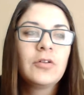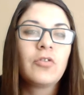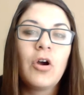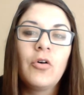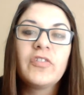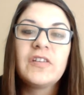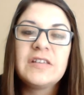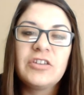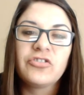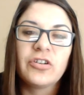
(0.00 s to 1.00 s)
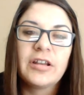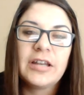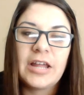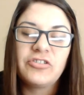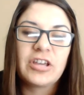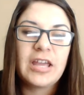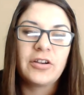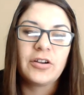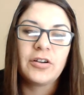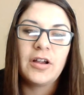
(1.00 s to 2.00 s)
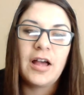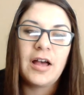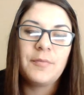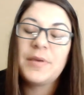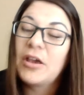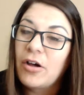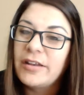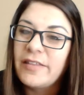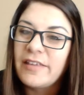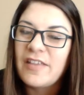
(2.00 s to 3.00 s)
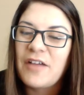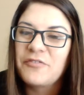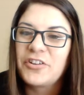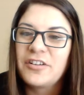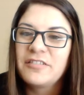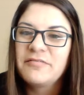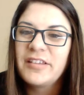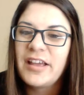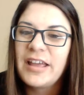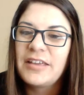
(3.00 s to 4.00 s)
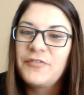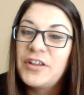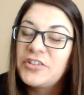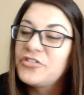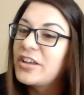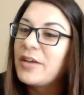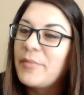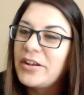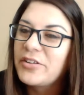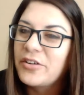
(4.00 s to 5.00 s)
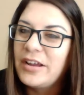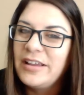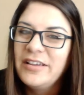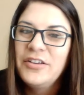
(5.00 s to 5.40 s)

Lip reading: grow as a teacher and an educator beyond this after I finish and get my degree.